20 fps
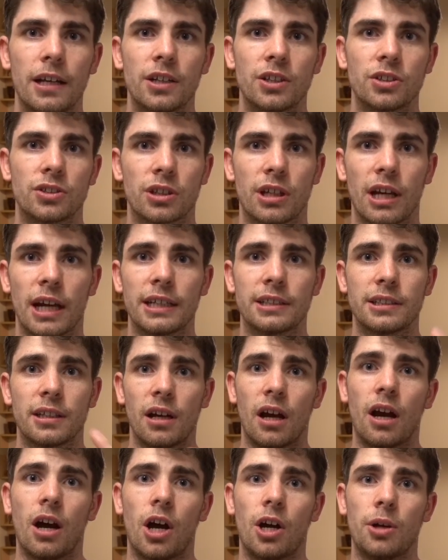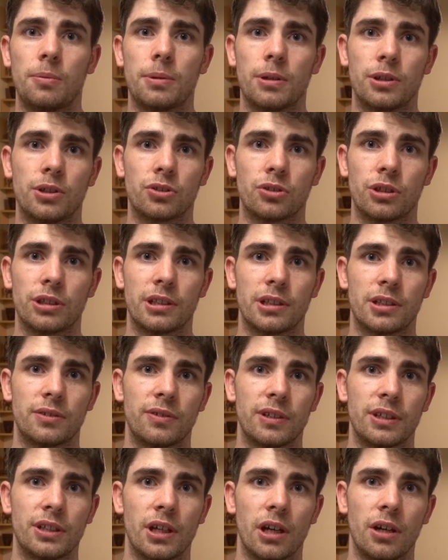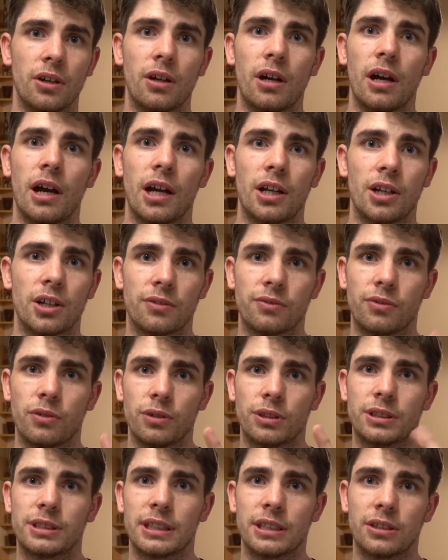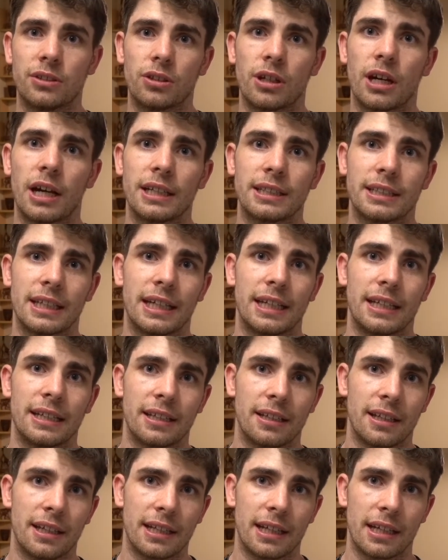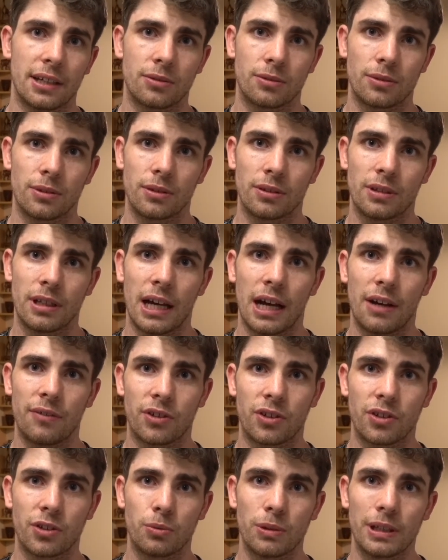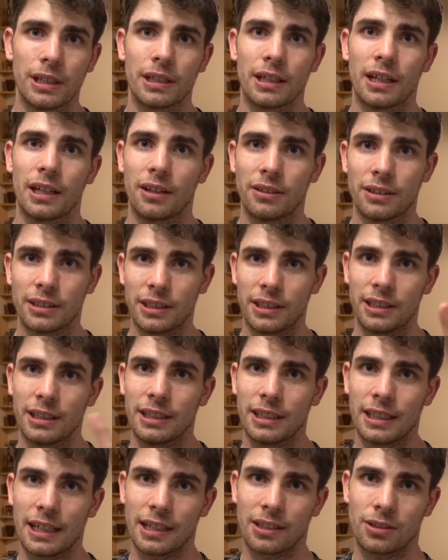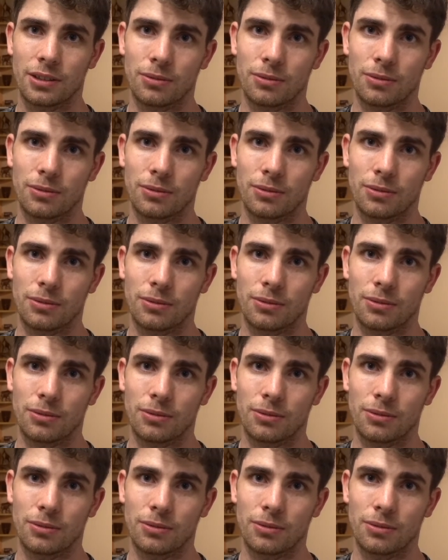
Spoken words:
So guys, hope you enjoyed this video. I look forward to seeing you guys in the next one. Have a good week, and I'll see you in the next